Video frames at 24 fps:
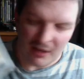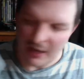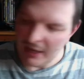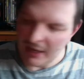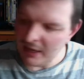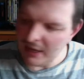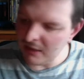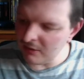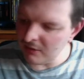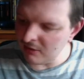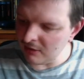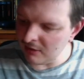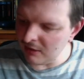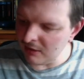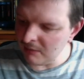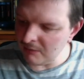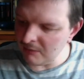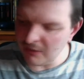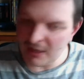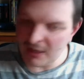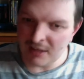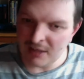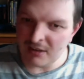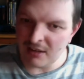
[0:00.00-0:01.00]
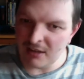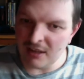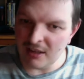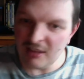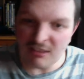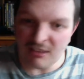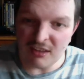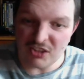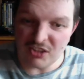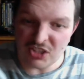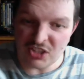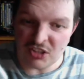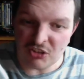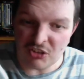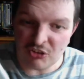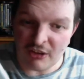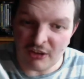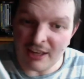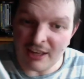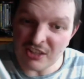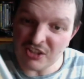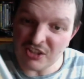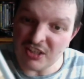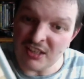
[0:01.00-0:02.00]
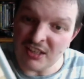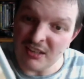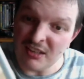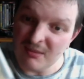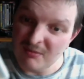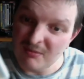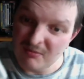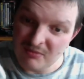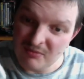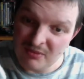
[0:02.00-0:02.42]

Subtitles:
And it's Itchy and Scratchy.